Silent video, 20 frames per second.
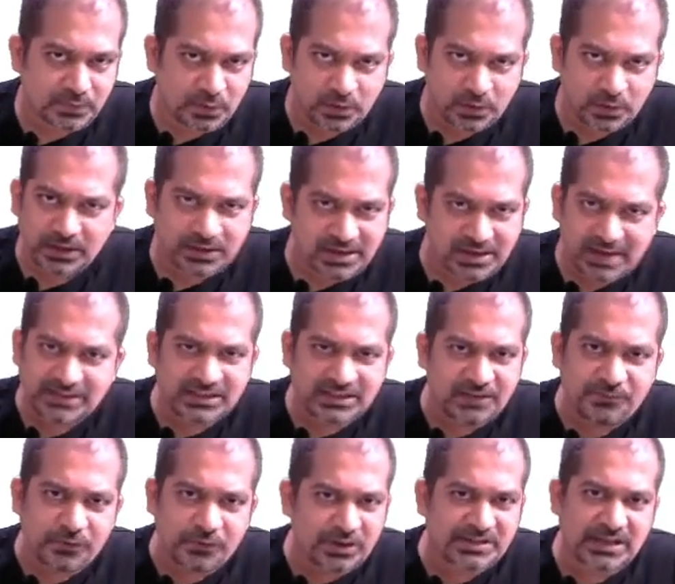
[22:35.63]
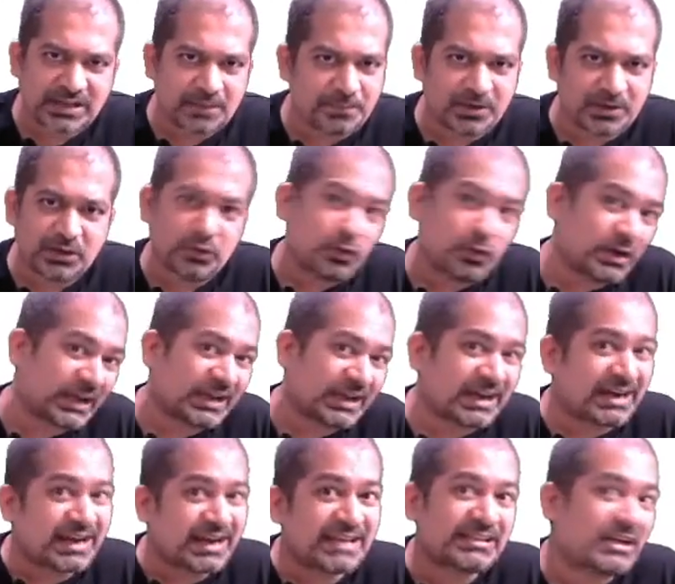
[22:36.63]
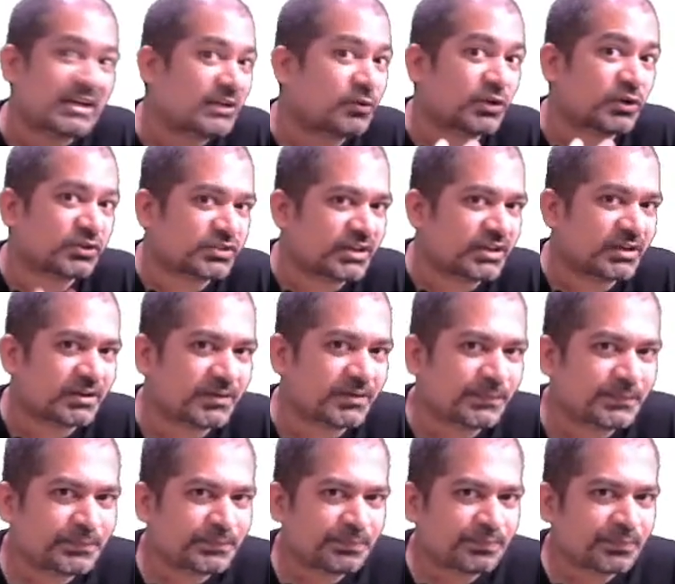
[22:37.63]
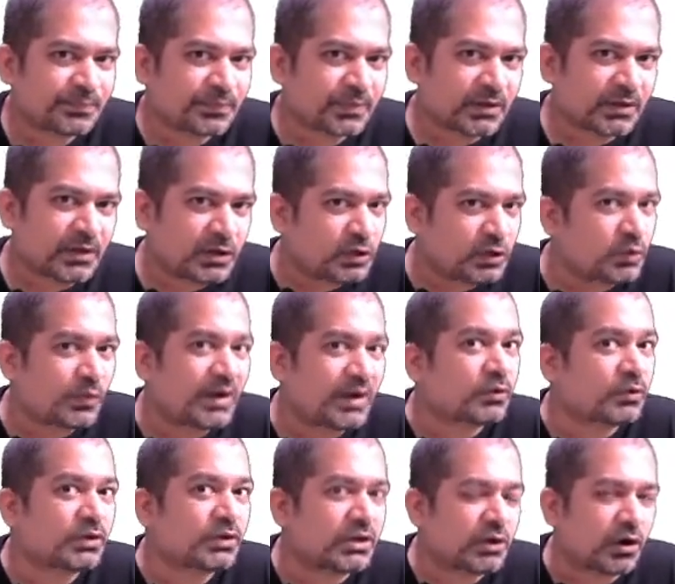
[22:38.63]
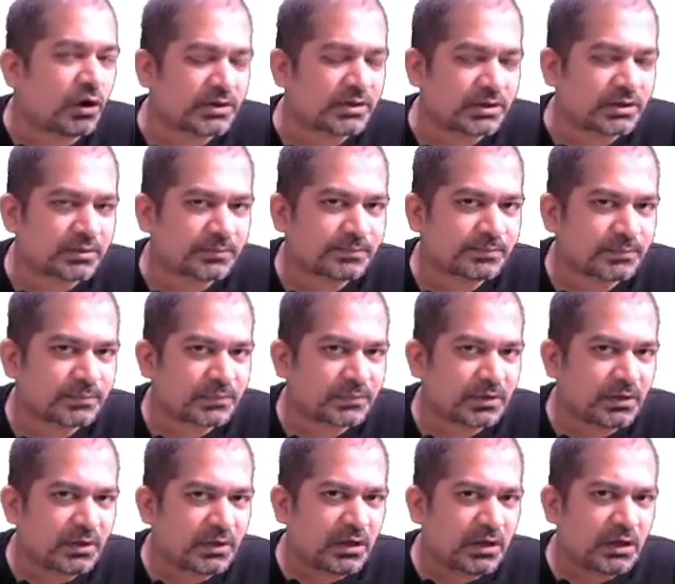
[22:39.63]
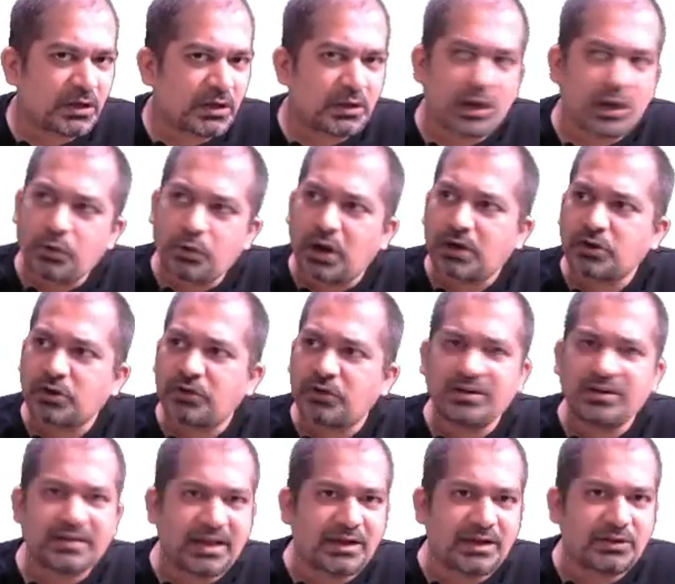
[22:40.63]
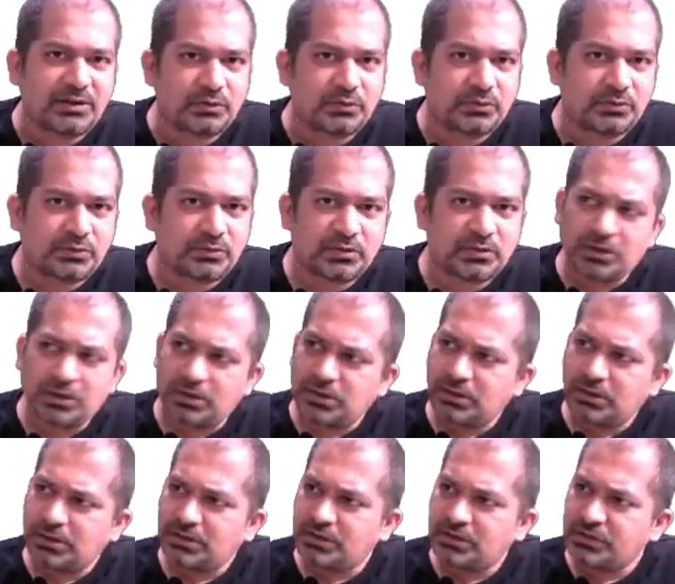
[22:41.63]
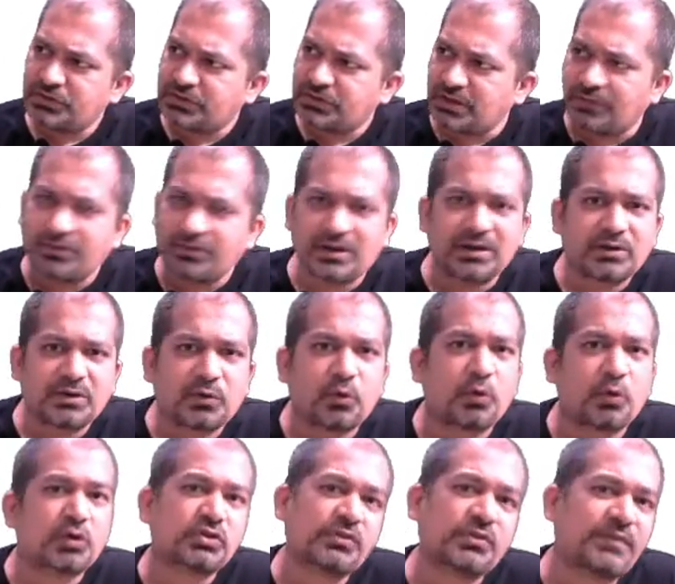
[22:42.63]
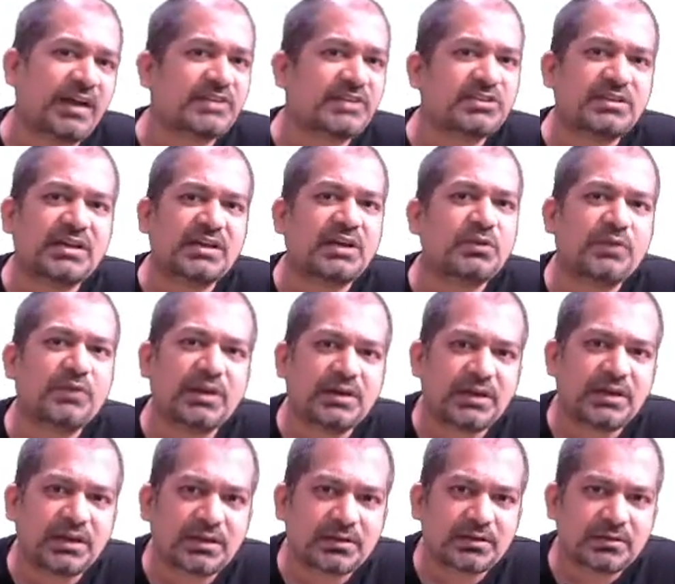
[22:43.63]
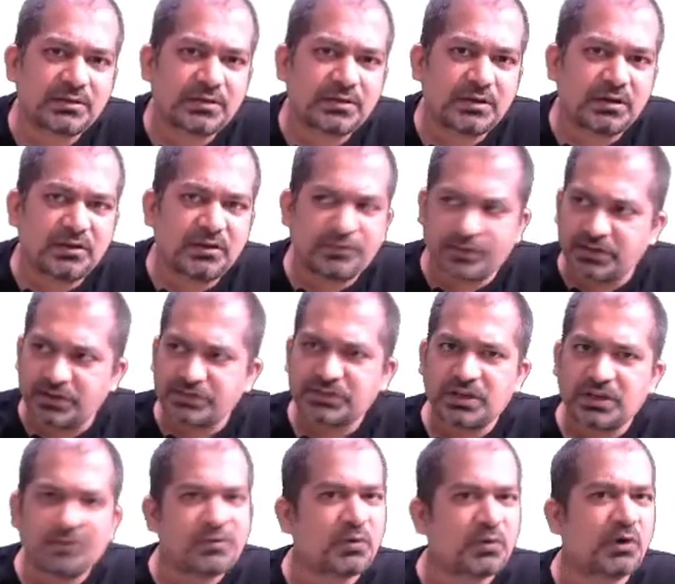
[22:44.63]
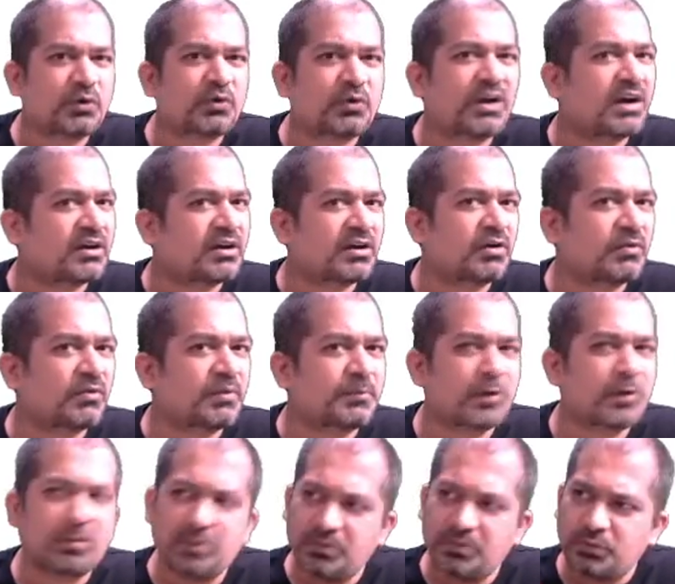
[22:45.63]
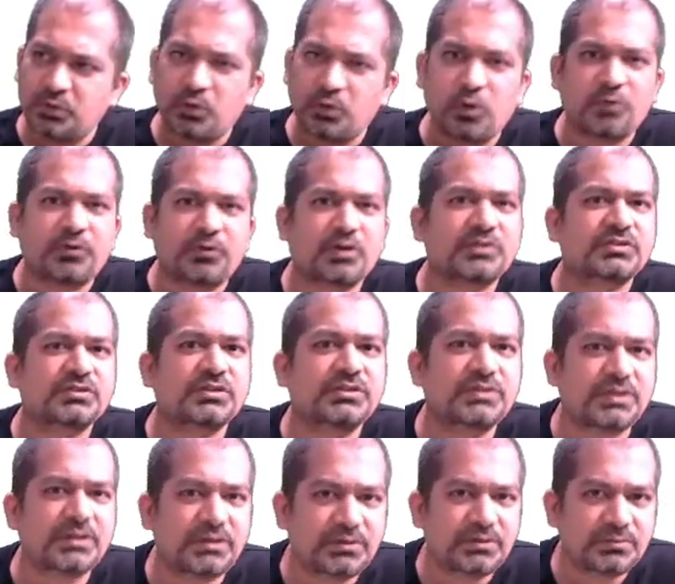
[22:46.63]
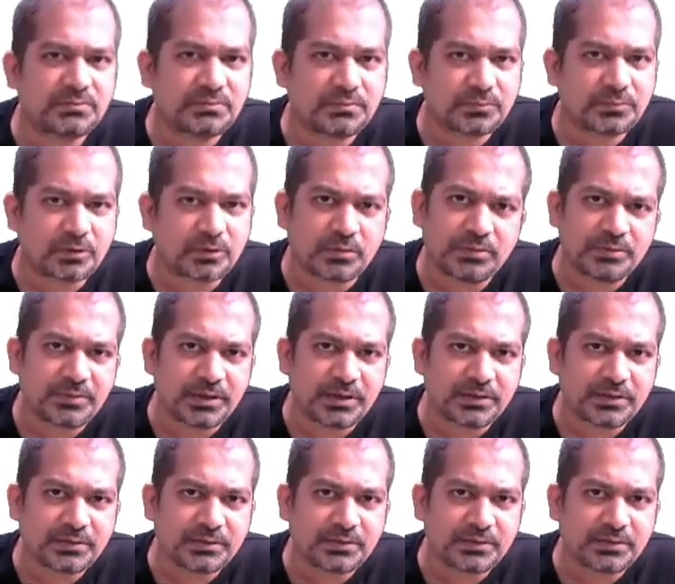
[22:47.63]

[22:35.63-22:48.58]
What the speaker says: Alright, let's say for example, you recognize that you are sick. You went to the doctor. Now doctor will tell you several course of action that you can take. First, if you want to get rid of the problem, you go for a surgery. Problem hai.